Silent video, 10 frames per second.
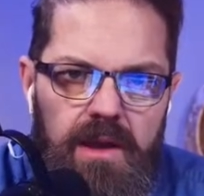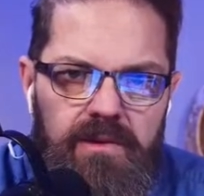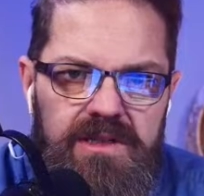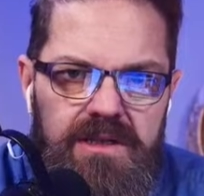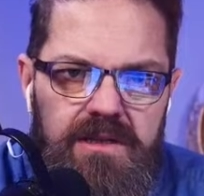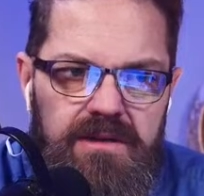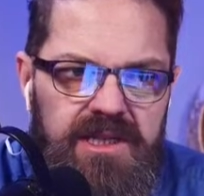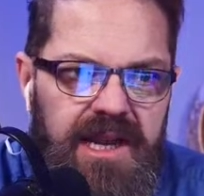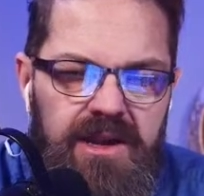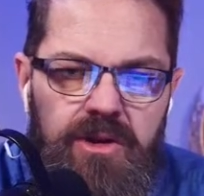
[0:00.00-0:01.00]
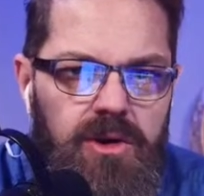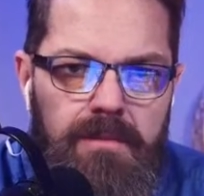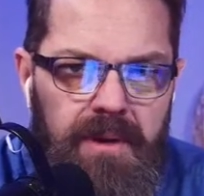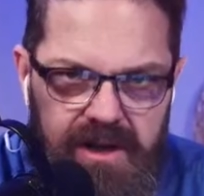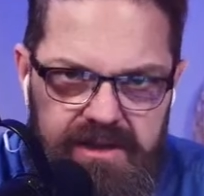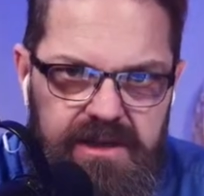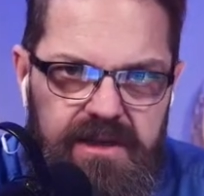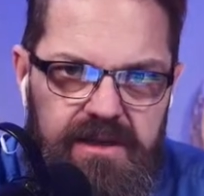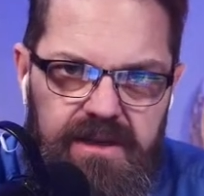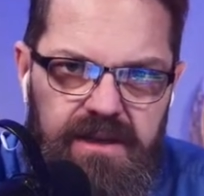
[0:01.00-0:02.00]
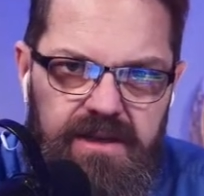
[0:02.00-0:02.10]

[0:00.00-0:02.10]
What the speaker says: It was sainthood or bust.